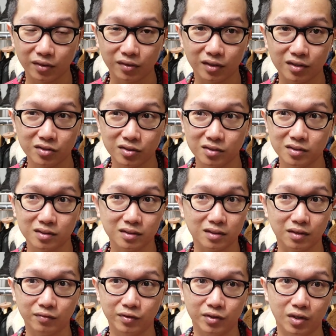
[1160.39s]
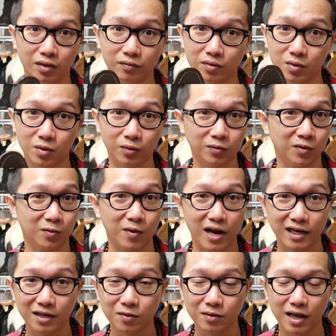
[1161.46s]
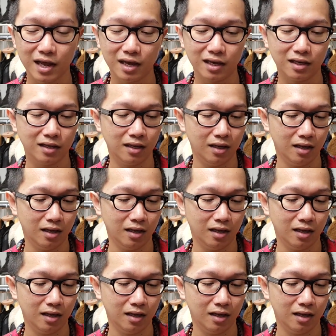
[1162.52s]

This is definitely not good for raining day.